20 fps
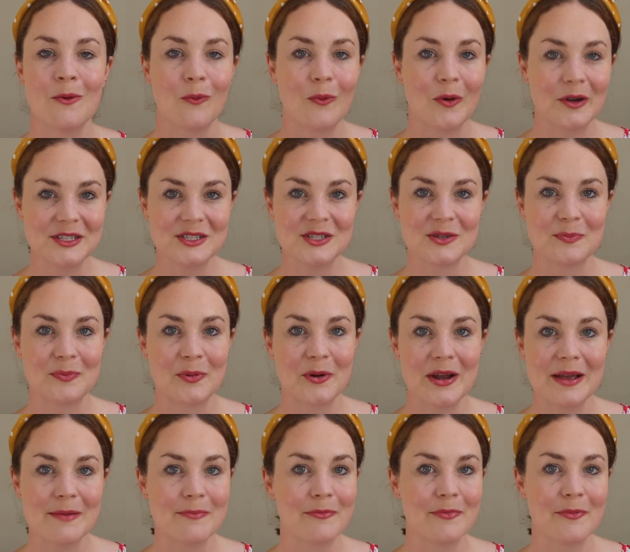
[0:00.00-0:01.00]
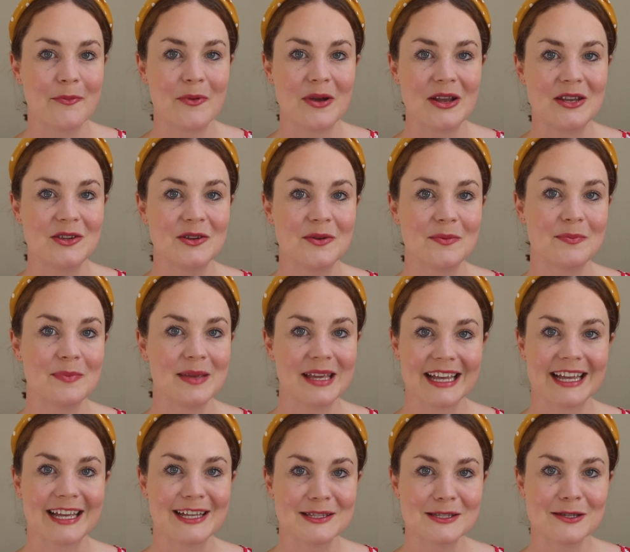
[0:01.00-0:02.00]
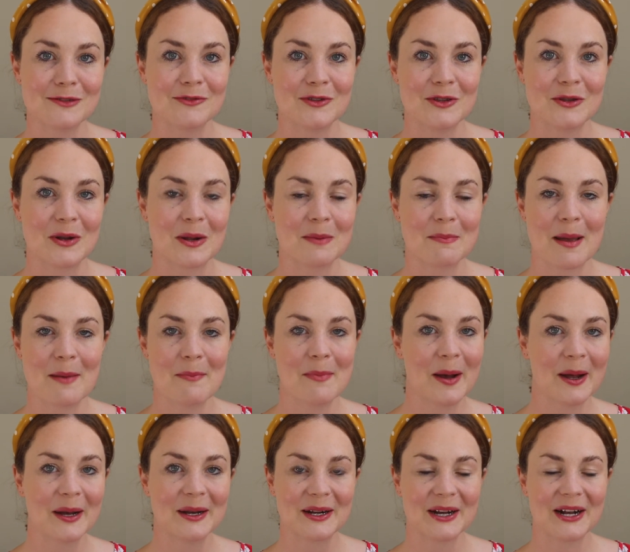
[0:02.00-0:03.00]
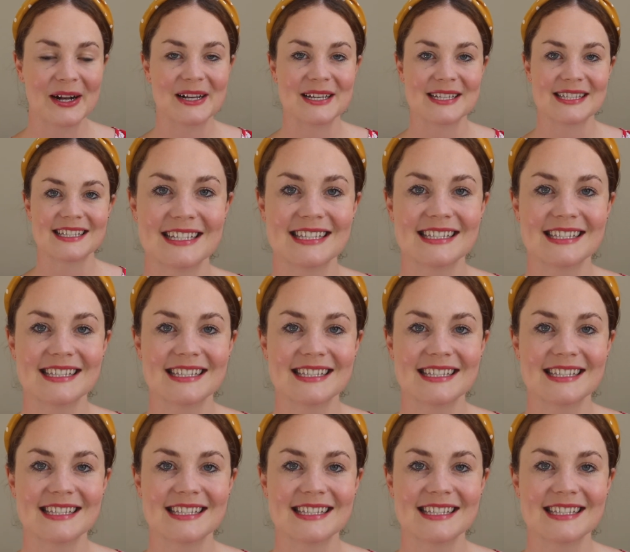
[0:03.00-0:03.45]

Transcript: what to prep when you're being interviewed on my podcast.